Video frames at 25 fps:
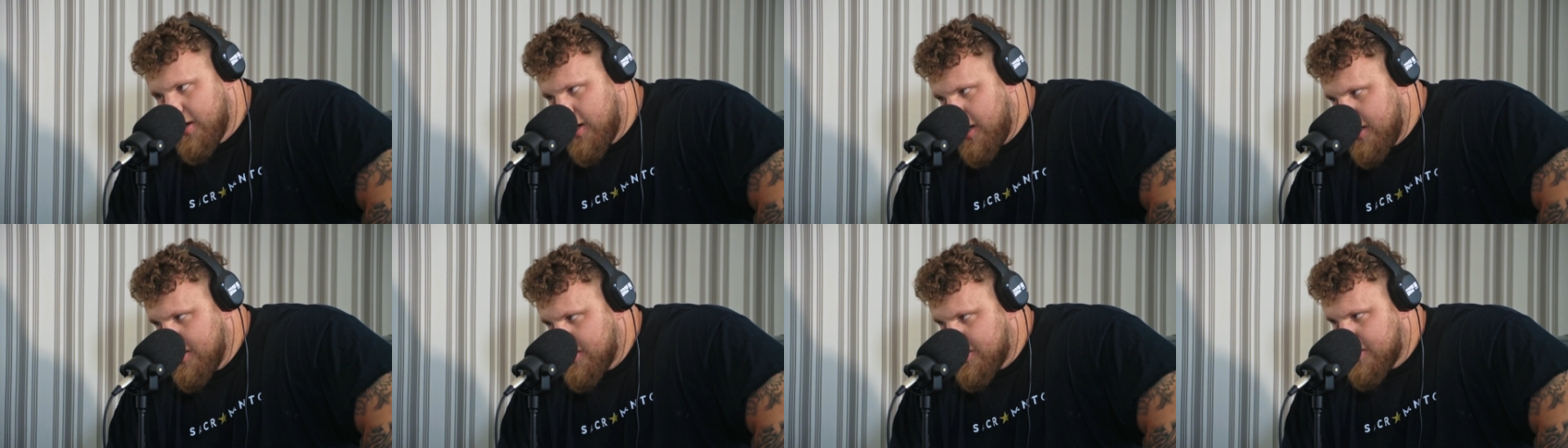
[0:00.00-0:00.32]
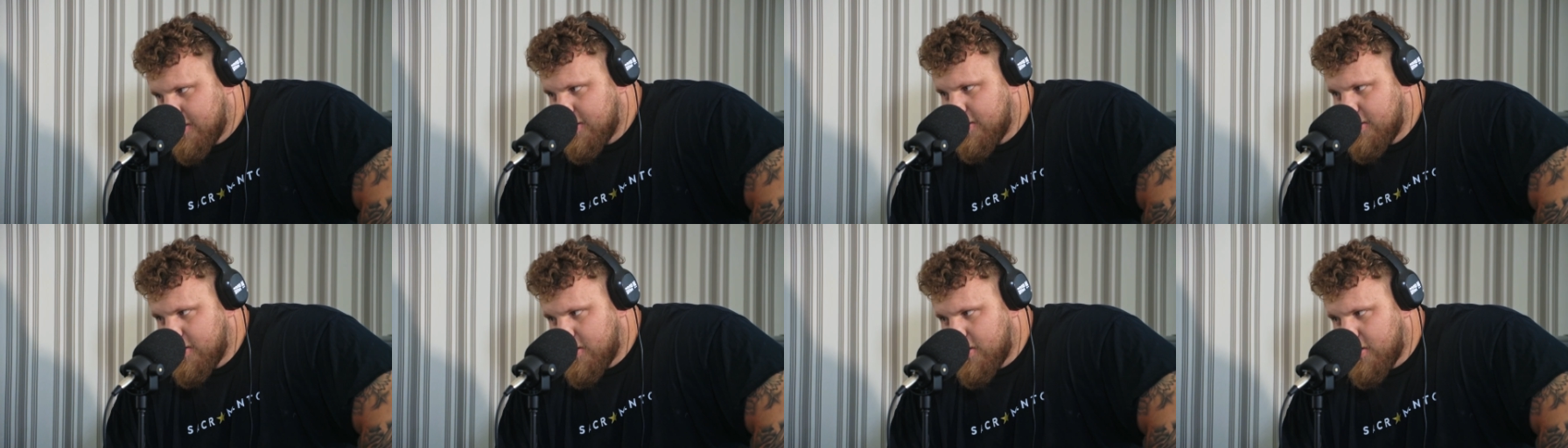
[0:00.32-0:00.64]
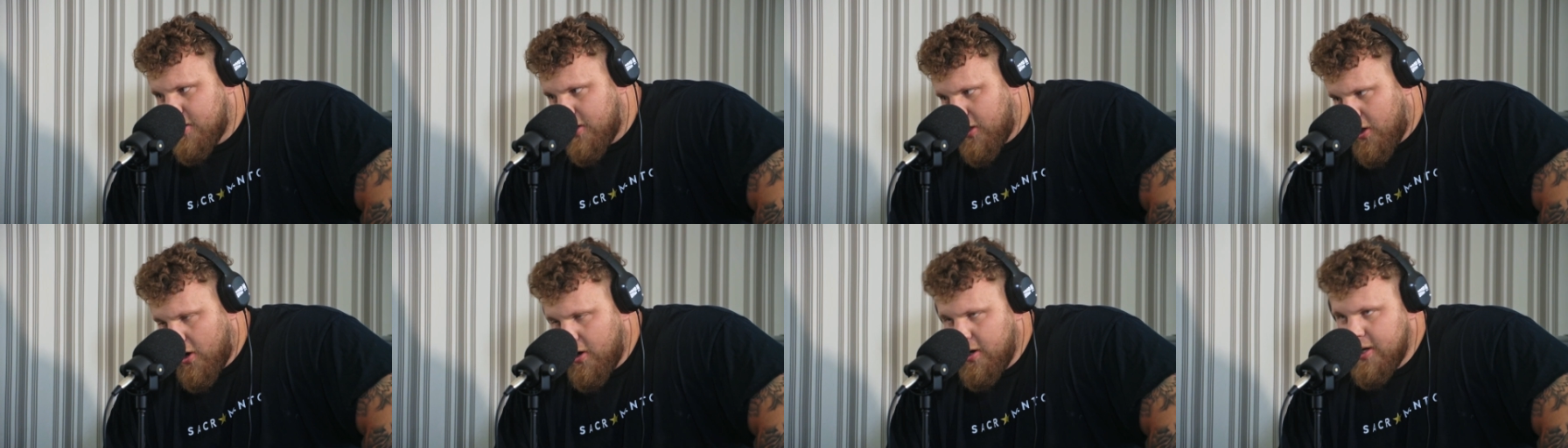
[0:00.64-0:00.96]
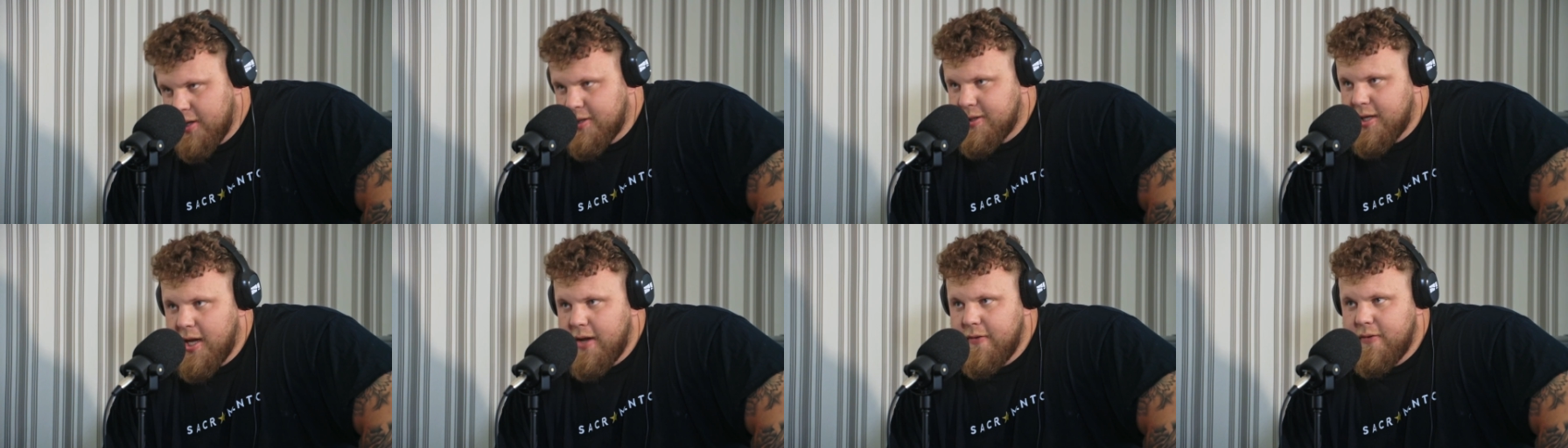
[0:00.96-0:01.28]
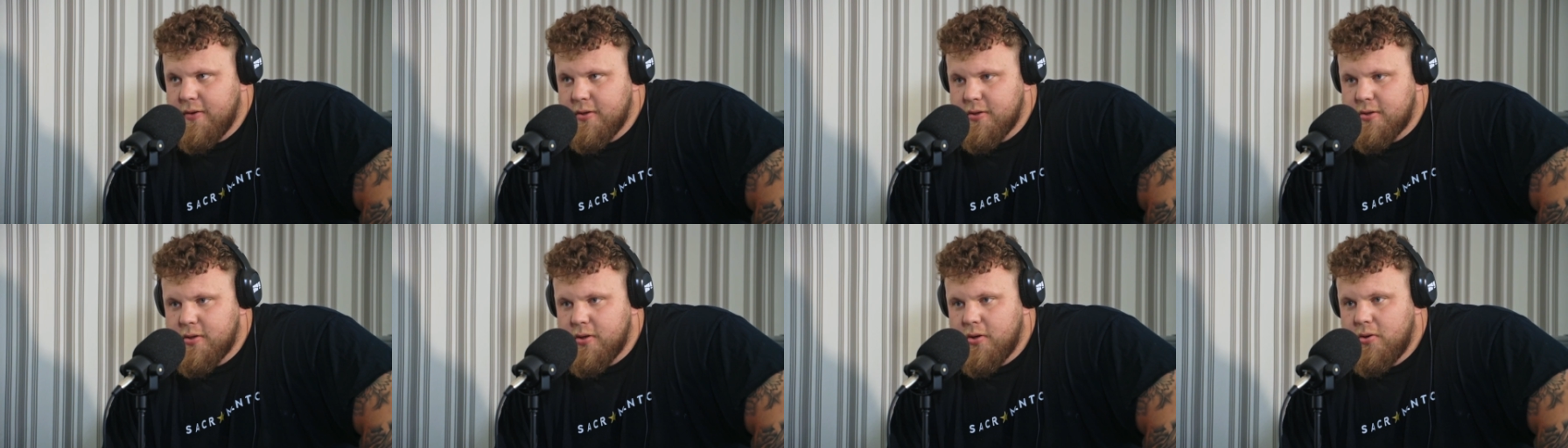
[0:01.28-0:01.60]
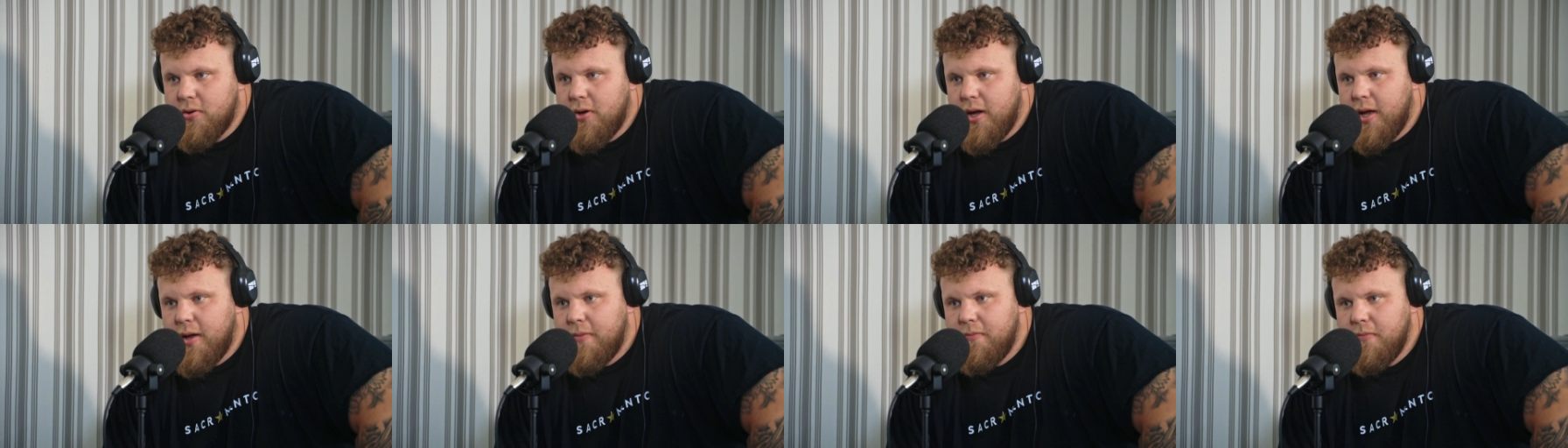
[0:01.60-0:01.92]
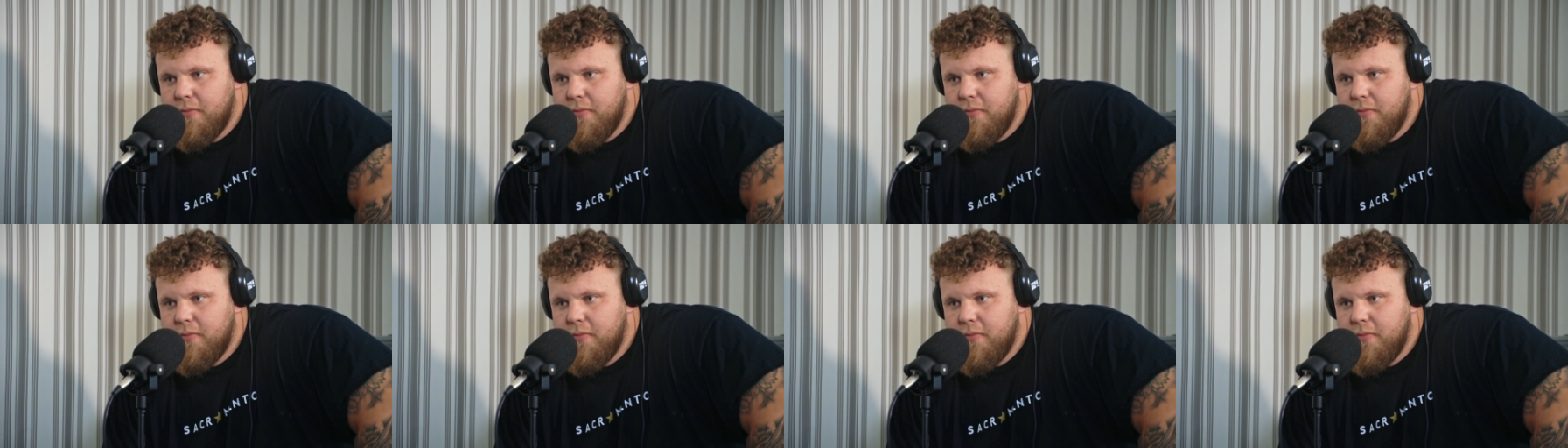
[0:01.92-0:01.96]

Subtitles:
he's 37. So